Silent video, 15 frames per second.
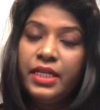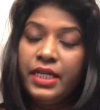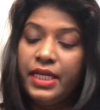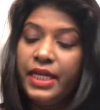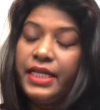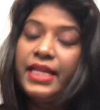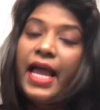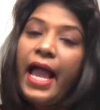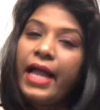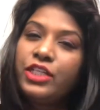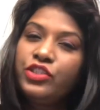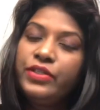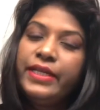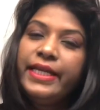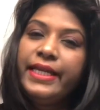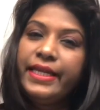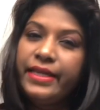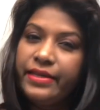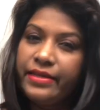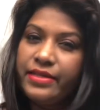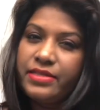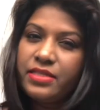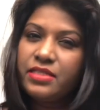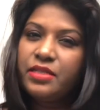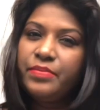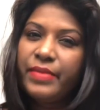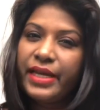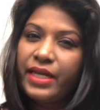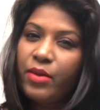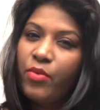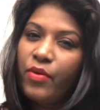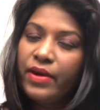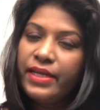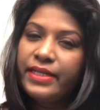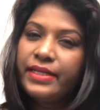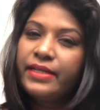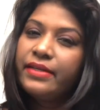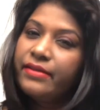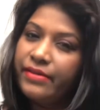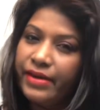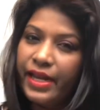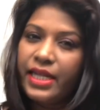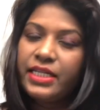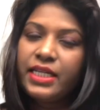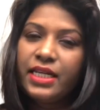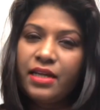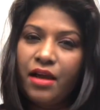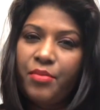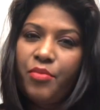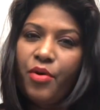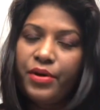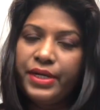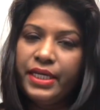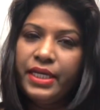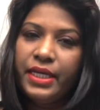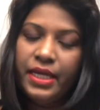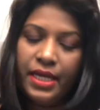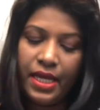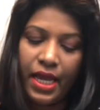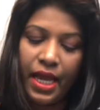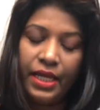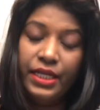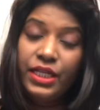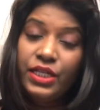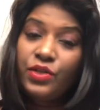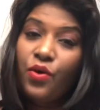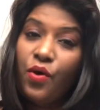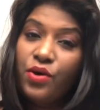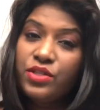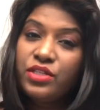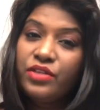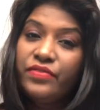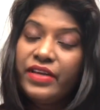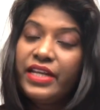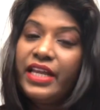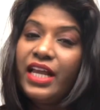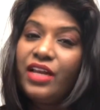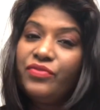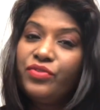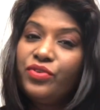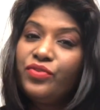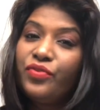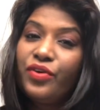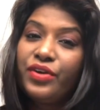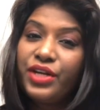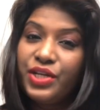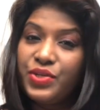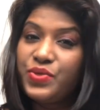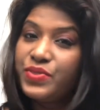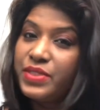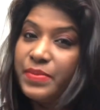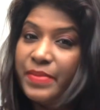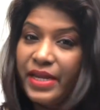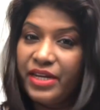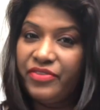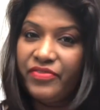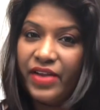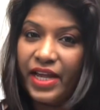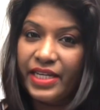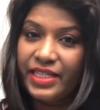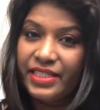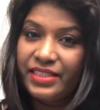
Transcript: It actually increases the metabolic rate in our body, and it also very helpful for reduce the belly fat.